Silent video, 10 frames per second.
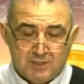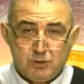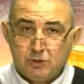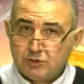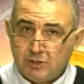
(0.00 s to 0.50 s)
and
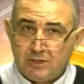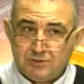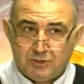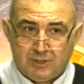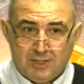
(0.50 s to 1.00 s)

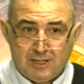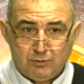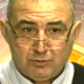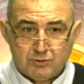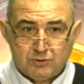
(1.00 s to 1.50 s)
nostalgia,
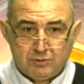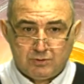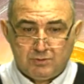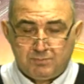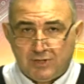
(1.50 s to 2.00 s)
and also
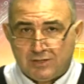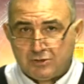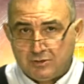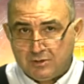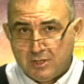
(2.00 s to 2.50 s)

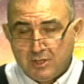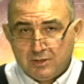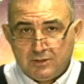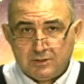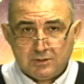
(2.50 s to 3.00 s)
depression.
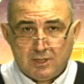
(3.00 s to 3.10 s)
If